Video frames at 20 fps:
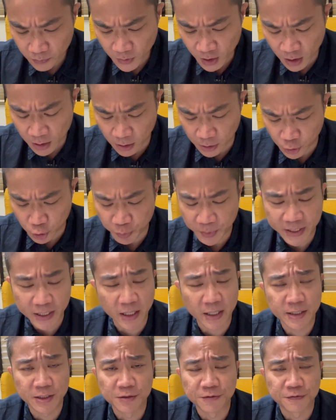to be
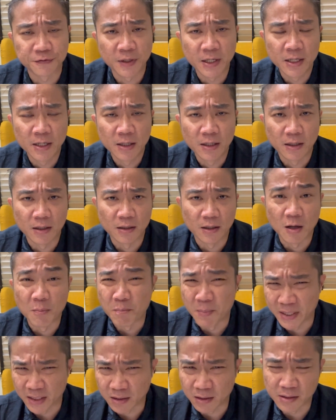kind of a
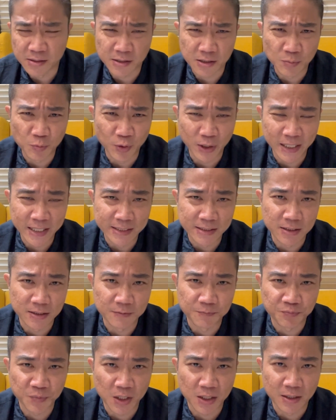mentalism
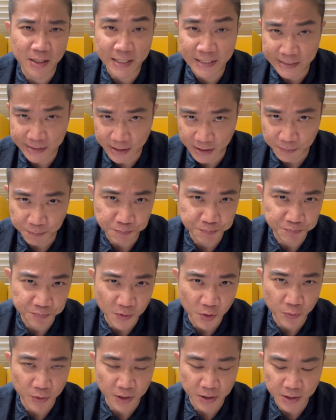related item.
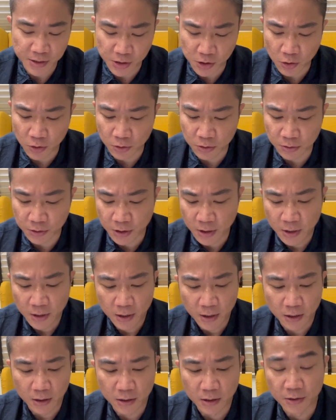Okay, it's called
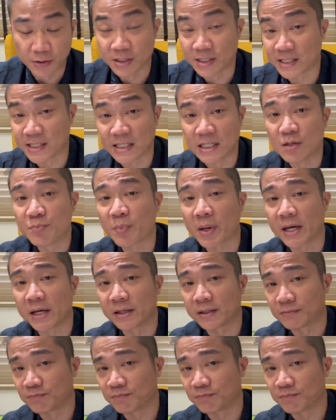the CPAT